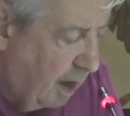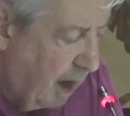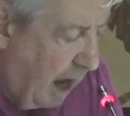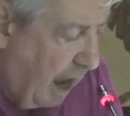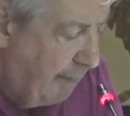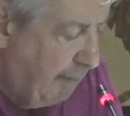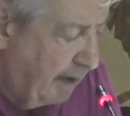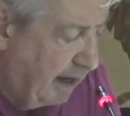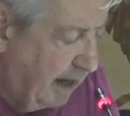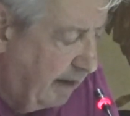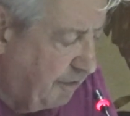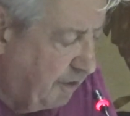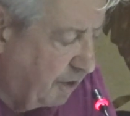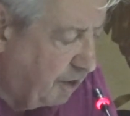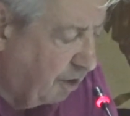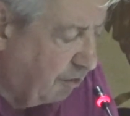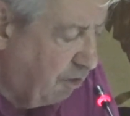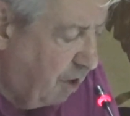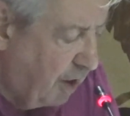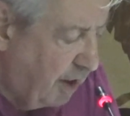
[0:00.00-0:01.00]
I believe that
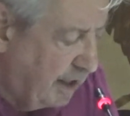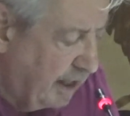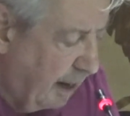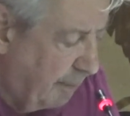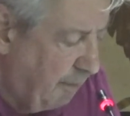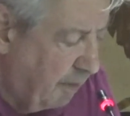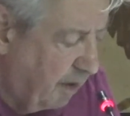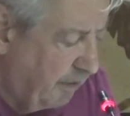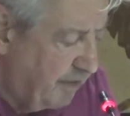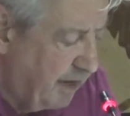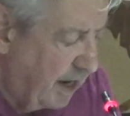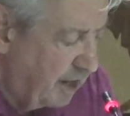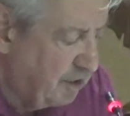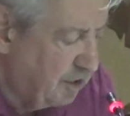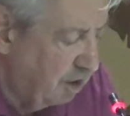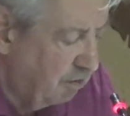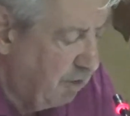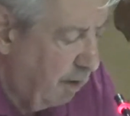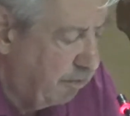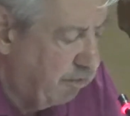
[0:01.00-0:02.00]
the growing number of
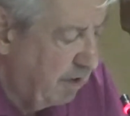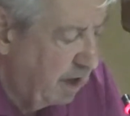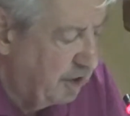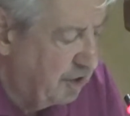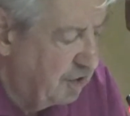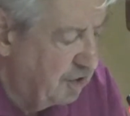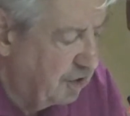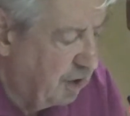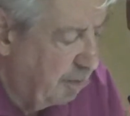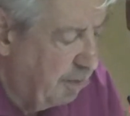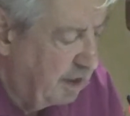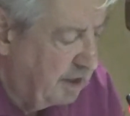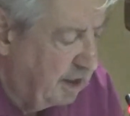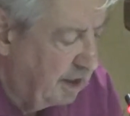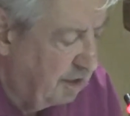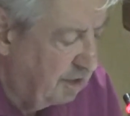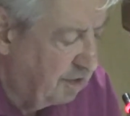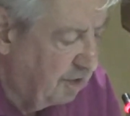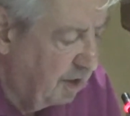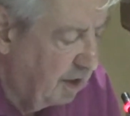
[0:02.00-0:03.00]
national reparations
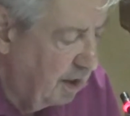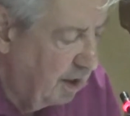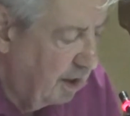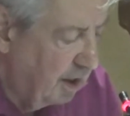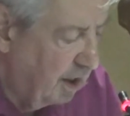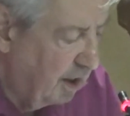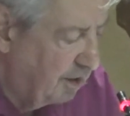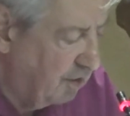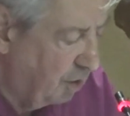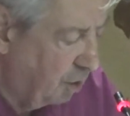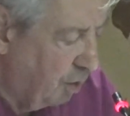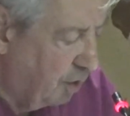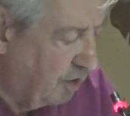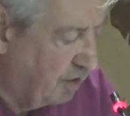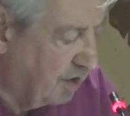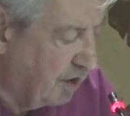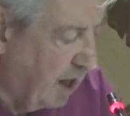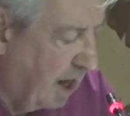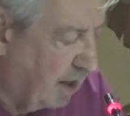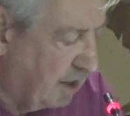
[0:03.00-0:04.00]
committees is a good
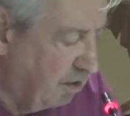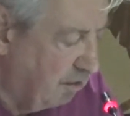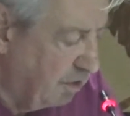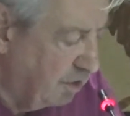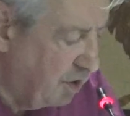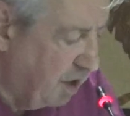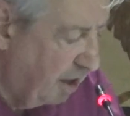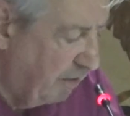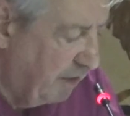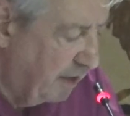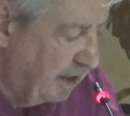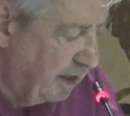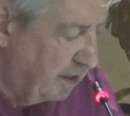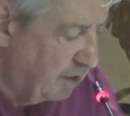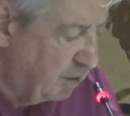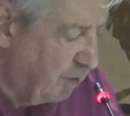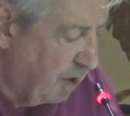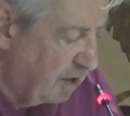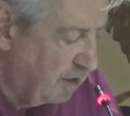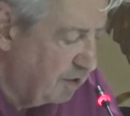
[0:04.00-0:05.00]
start to resolving these
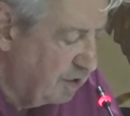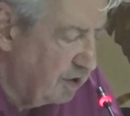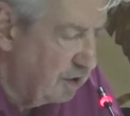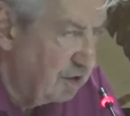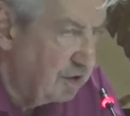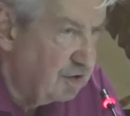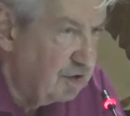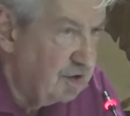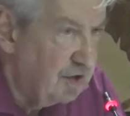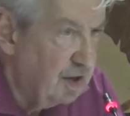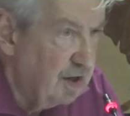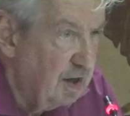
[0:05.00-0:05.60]
questions.